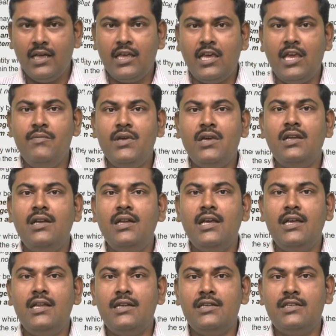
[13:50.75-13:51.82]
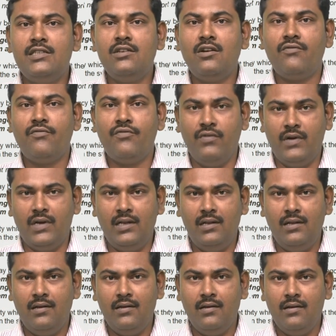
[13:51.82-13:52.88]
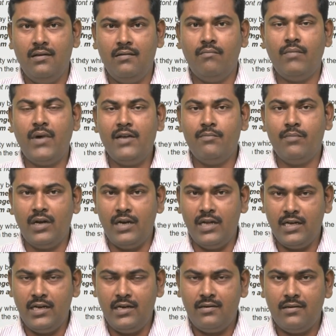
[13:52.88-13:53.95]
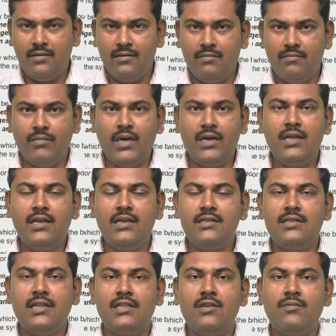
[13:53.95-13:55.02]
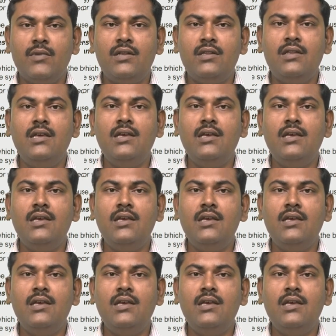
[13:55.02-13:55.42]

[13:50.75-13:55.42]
chemical energy of fuel by burning it. Burning is nothing but the